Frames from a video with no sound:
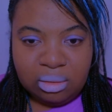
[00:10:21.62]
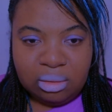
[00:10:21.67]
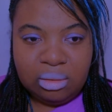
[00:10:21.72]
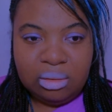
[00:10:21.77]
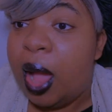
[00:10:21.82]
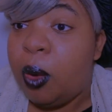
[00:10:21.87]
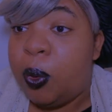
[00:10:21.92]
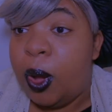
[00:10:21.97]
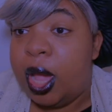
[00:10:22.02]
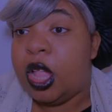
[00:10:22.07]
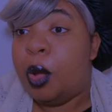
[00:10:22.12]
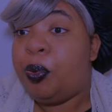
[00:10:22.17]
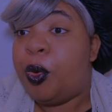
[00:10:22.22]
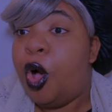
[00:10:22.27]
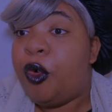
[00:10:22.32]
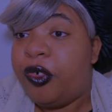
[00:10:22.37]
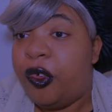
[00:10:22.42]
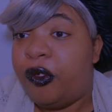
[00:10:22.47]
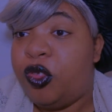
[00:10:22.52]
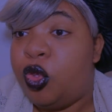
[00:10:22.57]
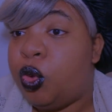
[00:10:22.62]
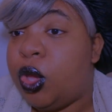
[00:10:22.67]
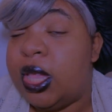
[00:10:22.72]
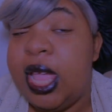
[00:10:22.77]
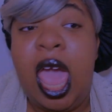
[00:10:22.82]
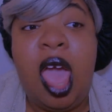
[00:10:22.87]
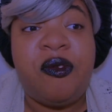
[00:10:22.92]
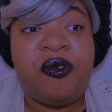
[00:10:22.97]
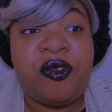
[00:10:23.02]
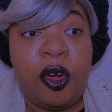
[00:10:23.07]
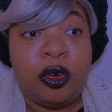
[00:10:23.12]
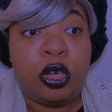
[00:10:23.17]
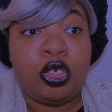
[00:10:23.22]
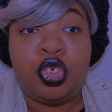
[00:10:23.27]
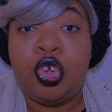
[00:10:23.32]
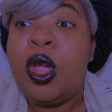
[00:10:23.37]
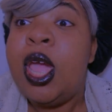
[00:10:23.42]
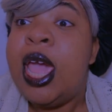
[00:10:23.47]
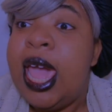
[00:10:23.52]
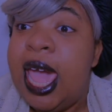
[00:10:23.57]
That way, the both of you can have
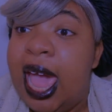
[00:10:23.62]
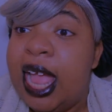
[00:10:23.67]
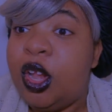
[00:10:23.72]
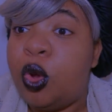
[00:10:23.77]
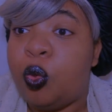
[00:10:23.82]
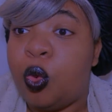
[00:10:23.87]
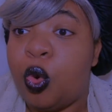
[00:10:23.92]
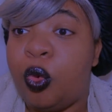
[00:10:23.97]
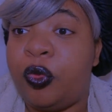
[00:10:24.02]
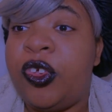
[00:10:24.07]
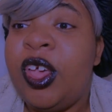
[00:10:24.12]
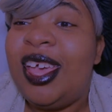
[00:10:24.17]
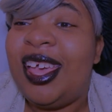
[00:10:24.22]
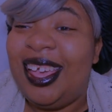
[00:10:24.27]
furniture and a roof.